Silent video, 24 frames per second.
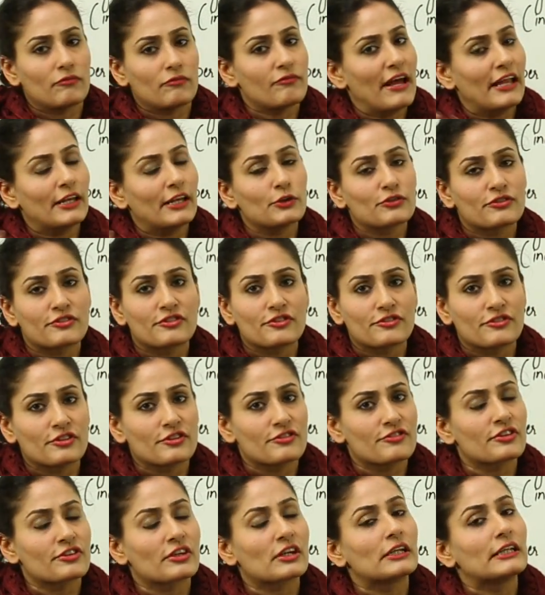value
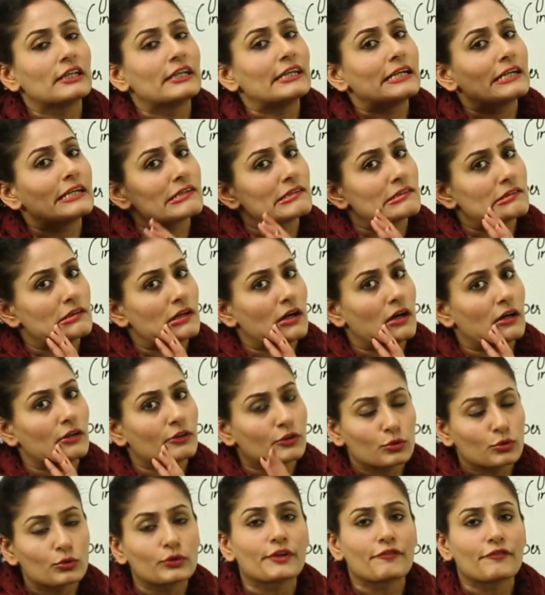statistically is
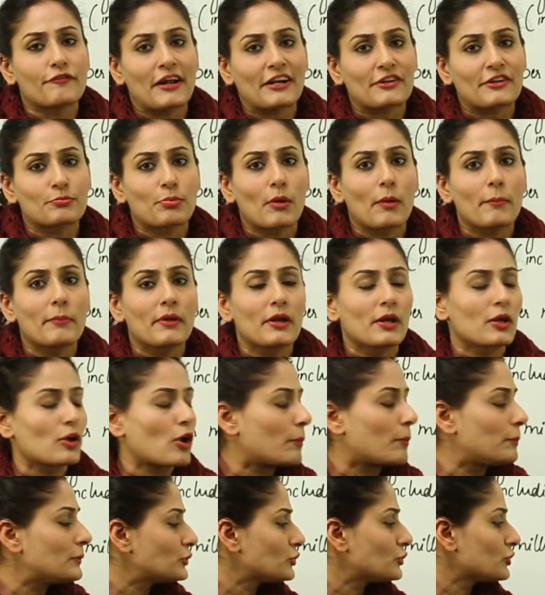2 defects per billion
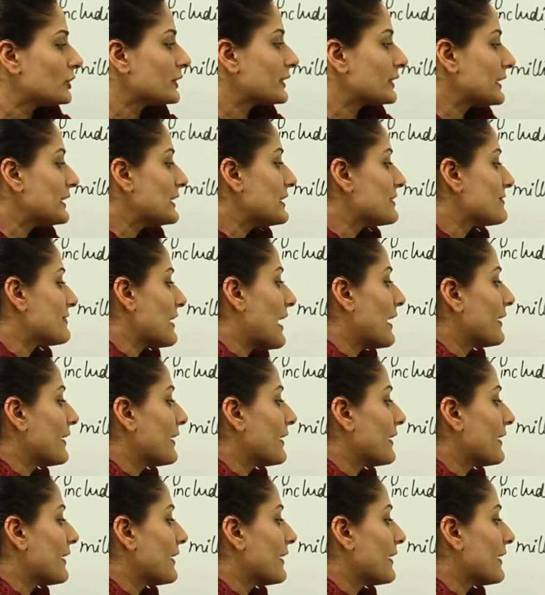opportunities,